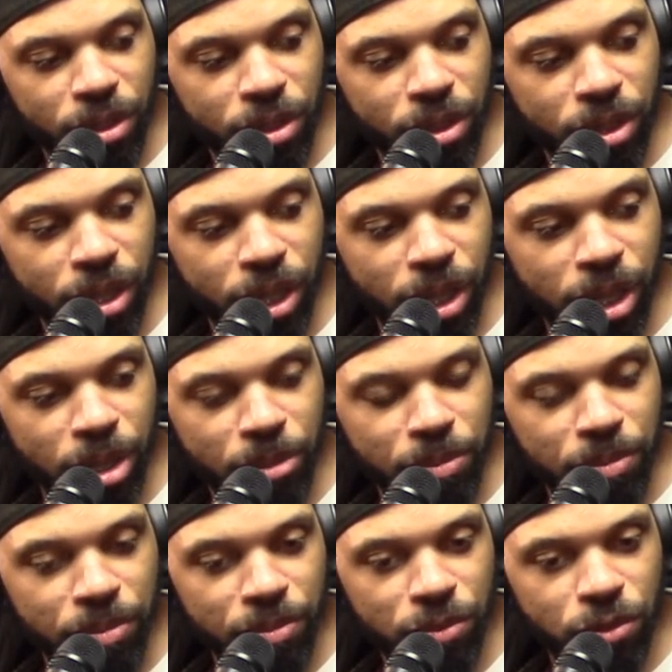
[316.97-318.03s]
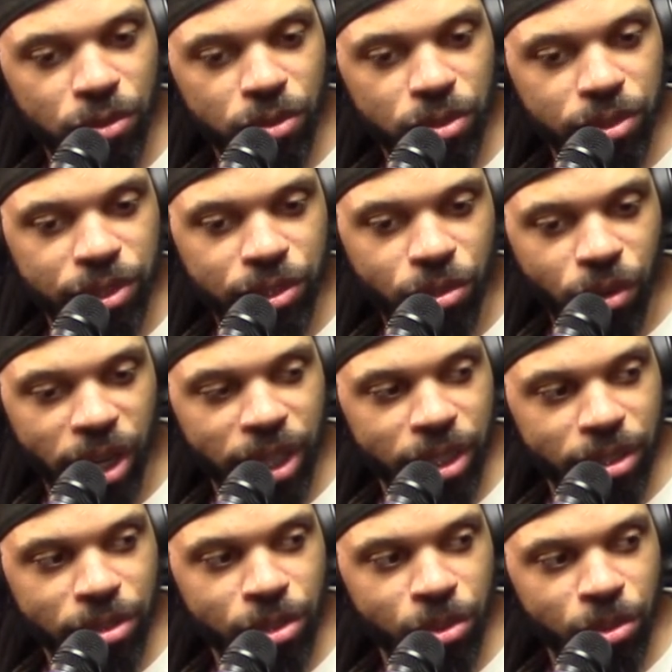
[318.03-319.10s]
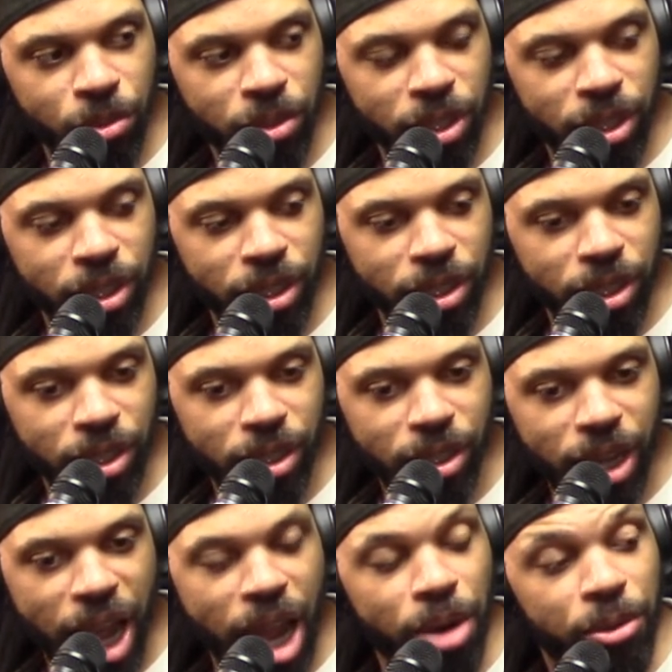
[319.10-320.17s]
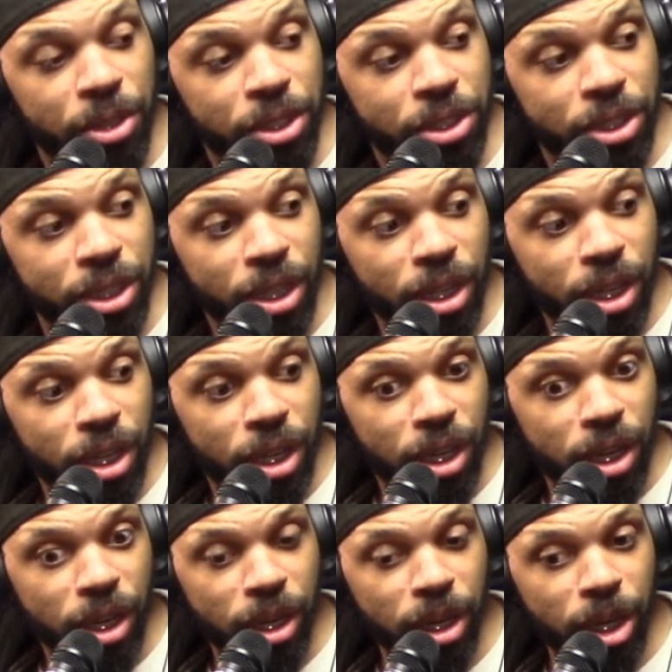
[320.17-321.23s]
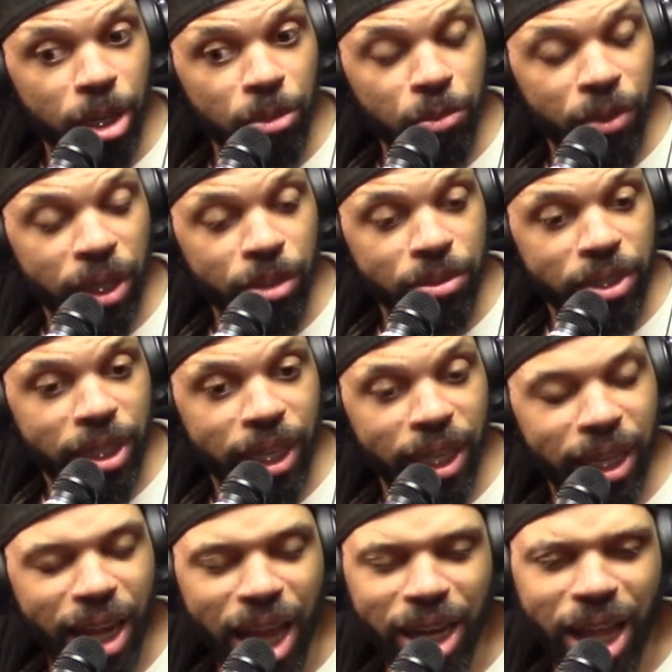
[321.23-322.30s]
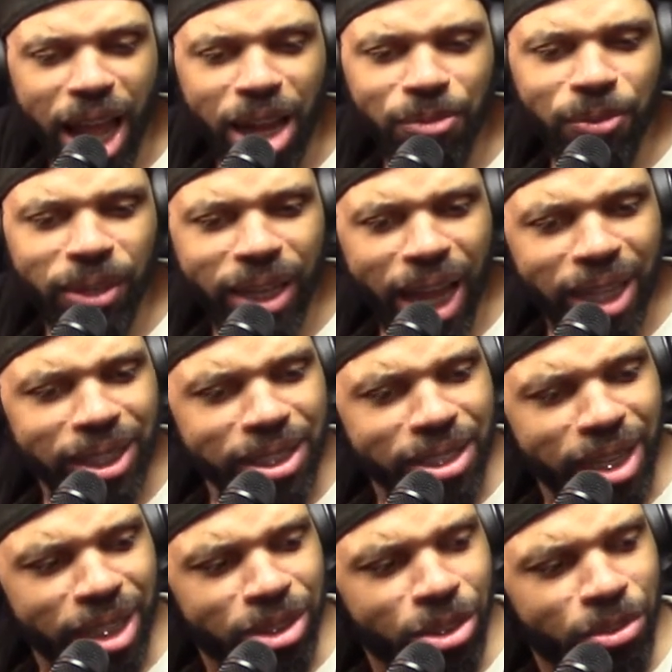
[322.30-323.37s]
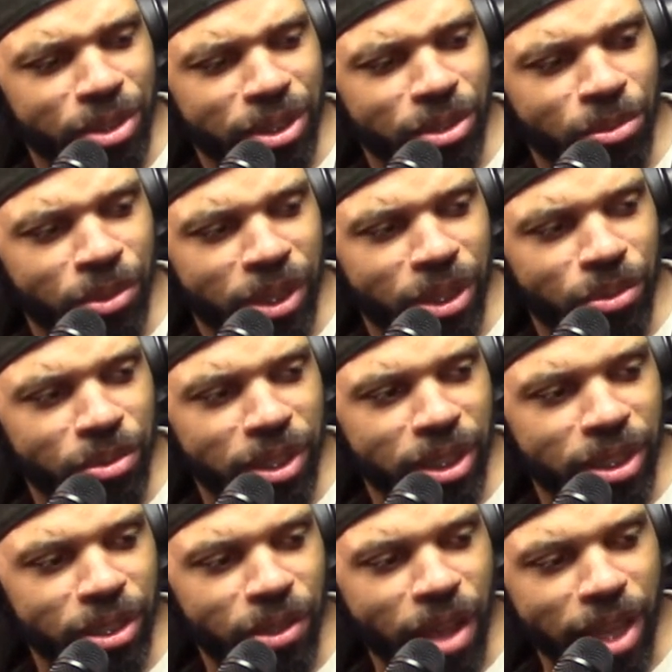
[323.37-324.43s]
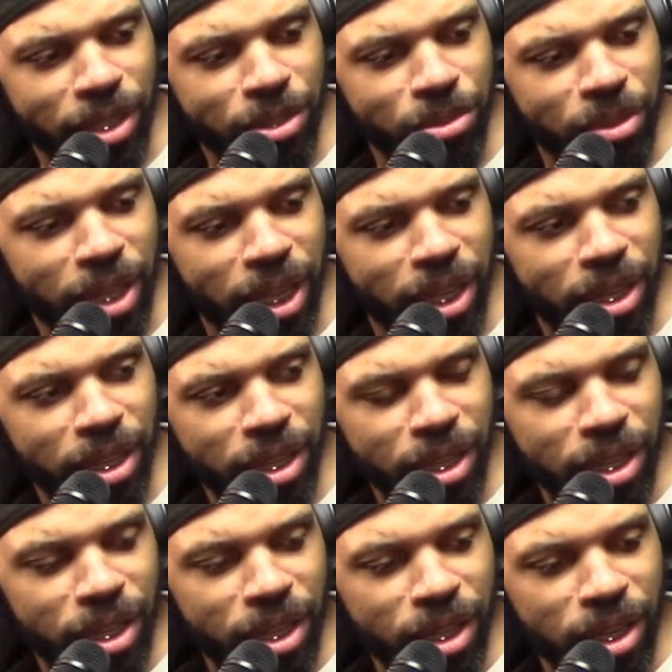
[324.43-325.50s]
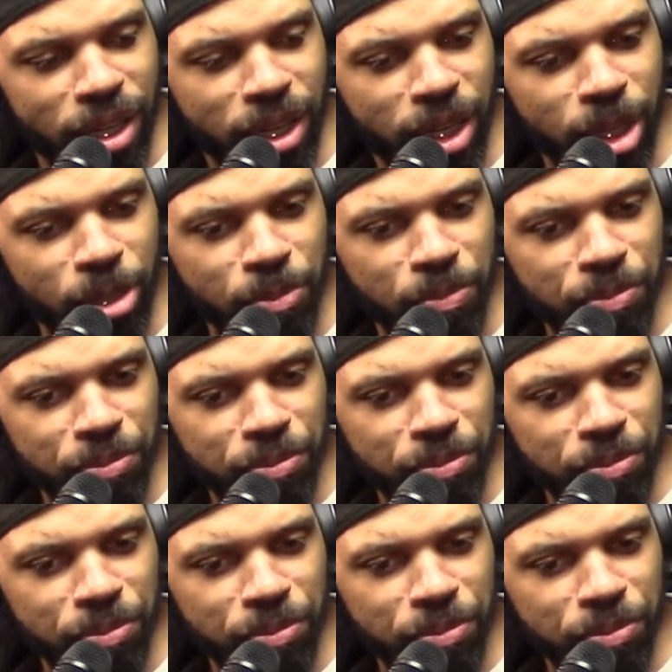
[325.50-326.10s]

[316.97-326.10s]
um, traded to the Irish. Yeah. Um, when he was a kid, I, I forgot that Josto was the one who did who had to do that. Um,